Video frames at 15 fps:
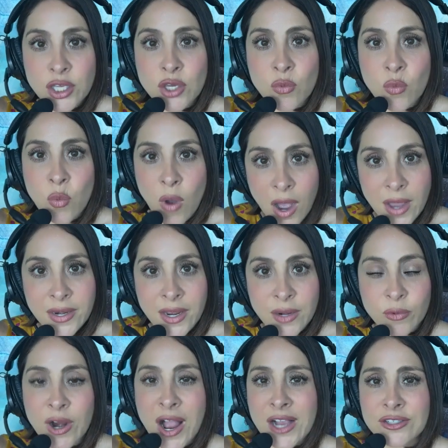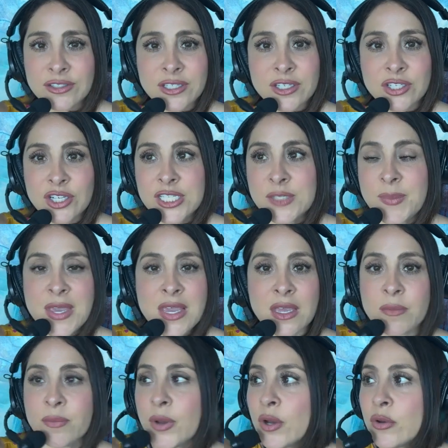you wanted were actually just being
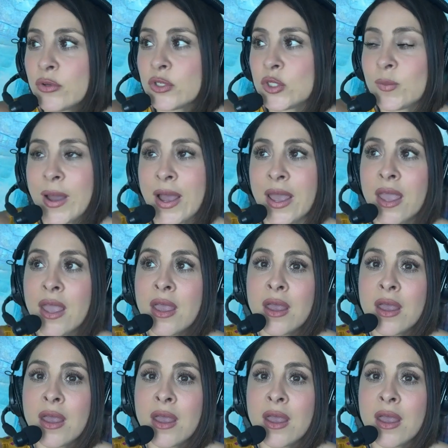imposed by